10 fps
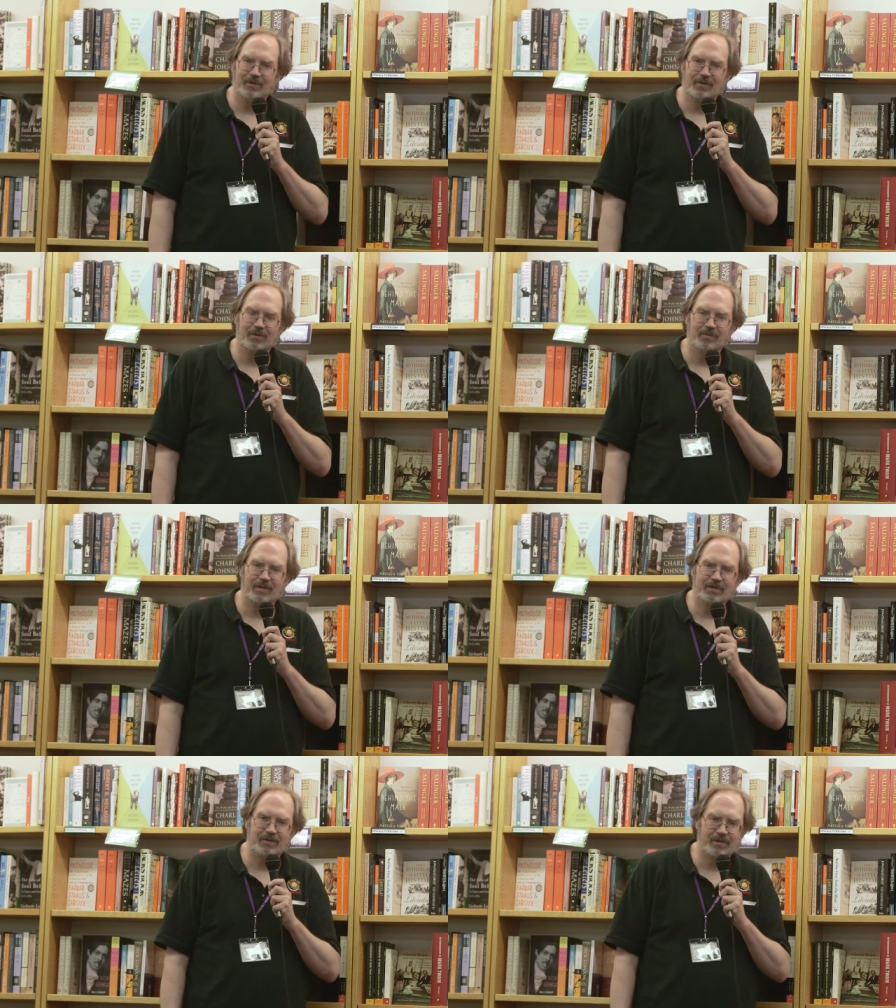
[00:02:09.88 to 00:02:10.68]
ado,
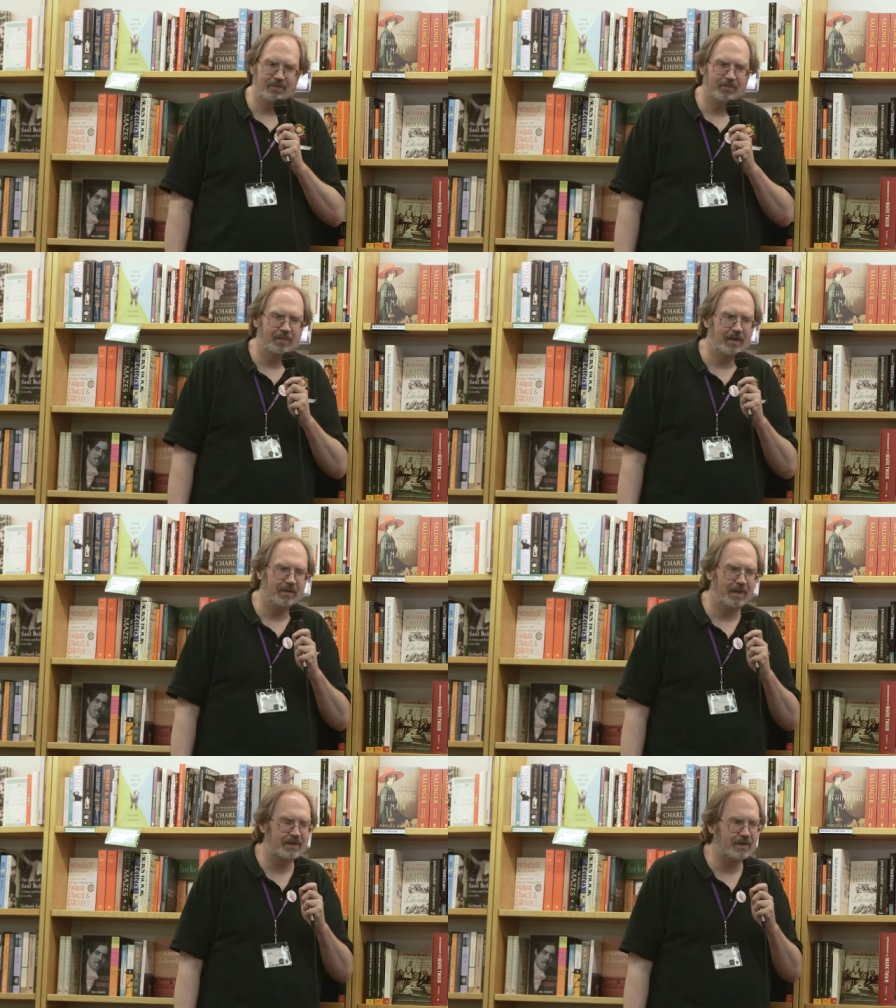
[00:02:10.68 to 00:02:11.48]
please welcome
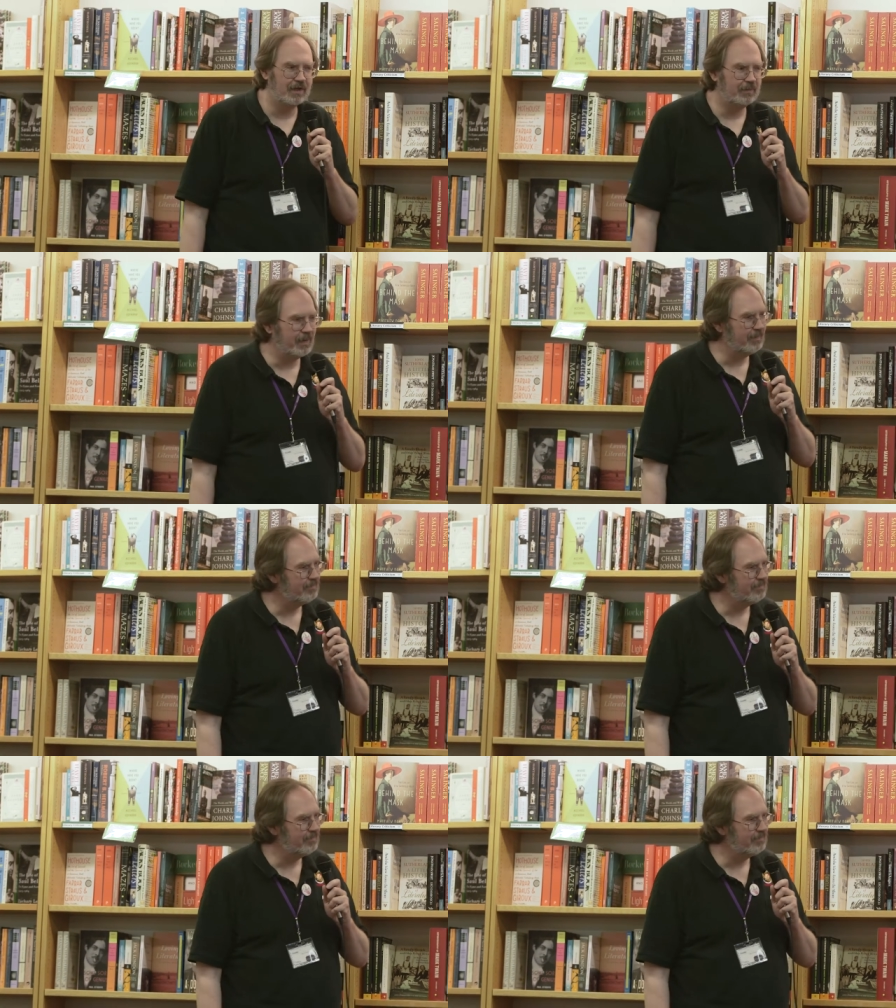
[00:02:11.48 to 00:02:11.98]
Paolo Bacigalupi.